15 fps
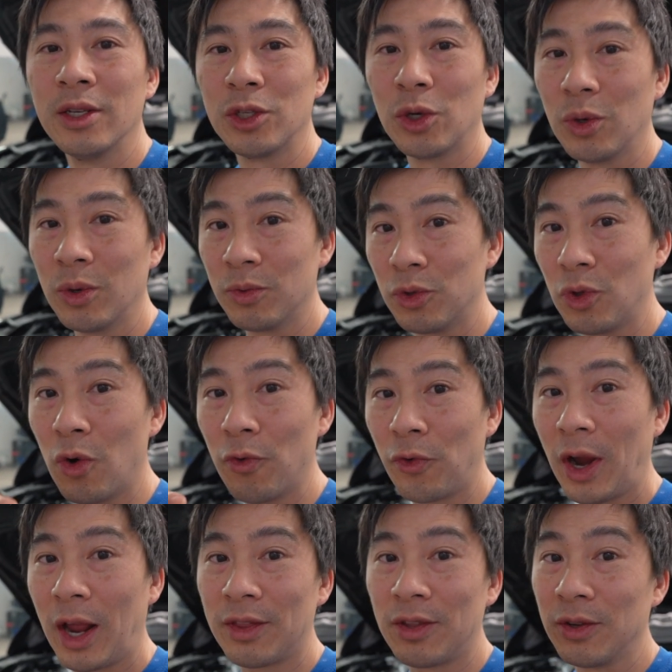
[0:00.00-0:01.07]
So don't
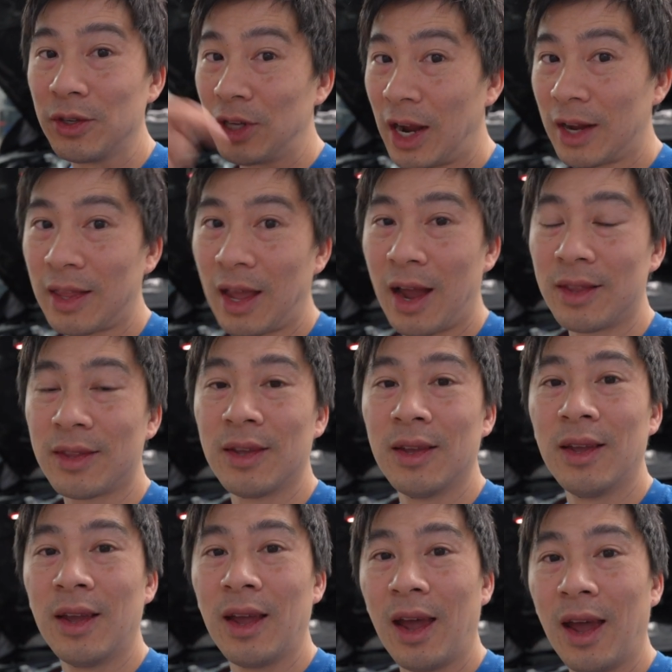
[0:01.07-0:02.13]
forget to check that.
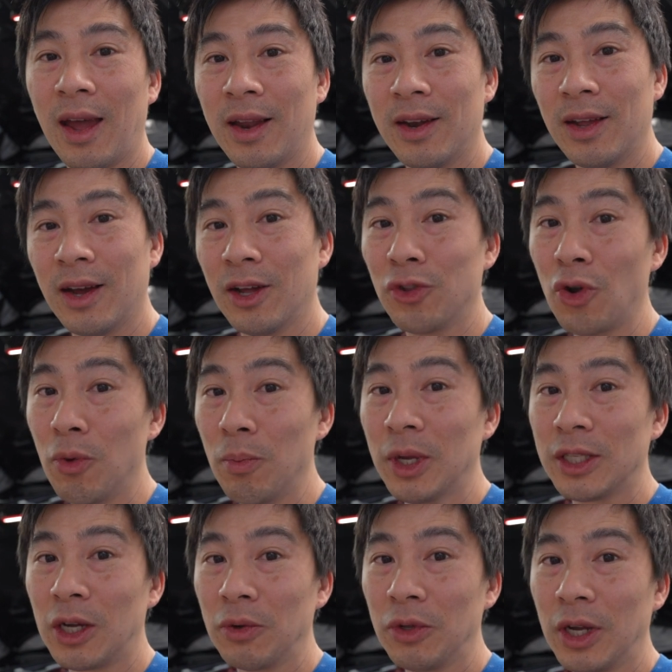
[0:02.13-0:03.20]
And don't
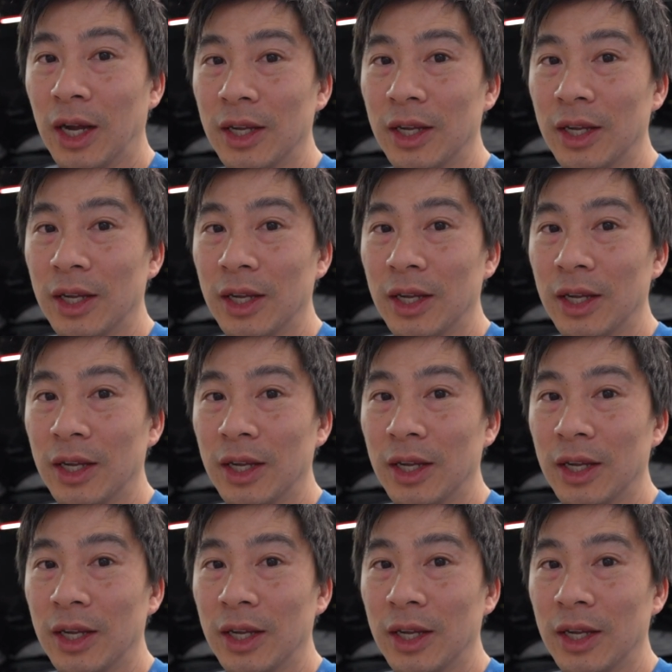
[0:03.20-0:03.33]
miss out, you